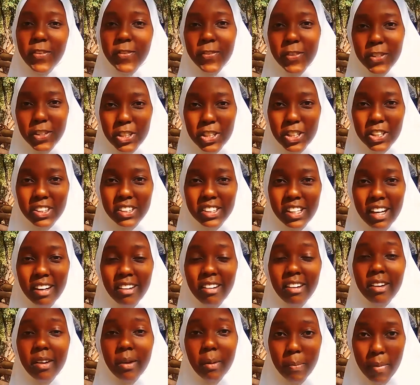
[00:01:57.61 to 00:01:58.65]
for children,
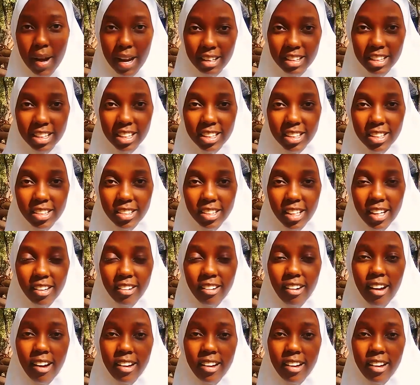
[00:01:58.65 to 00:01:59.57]
by children,